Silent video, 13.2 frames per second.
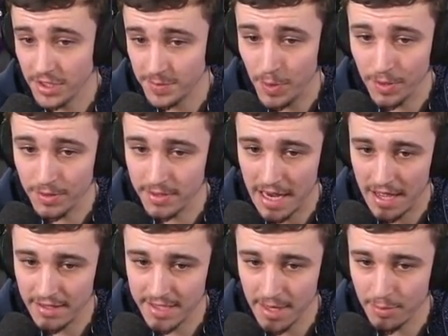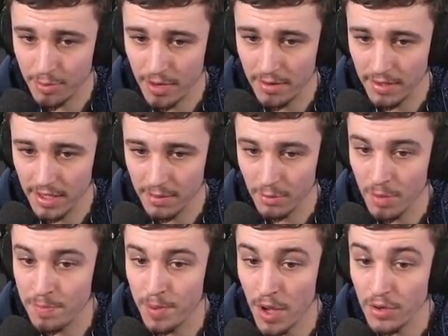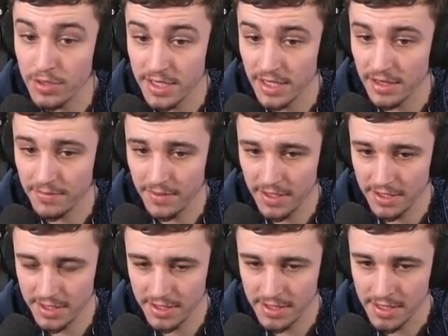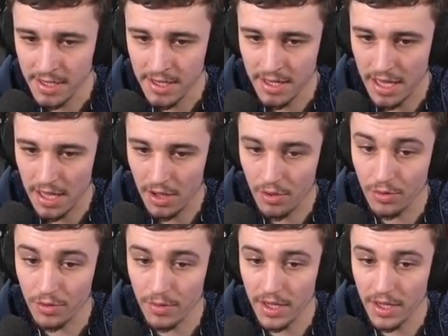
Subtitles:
portal down temporarily, and we're boating the villagers all the way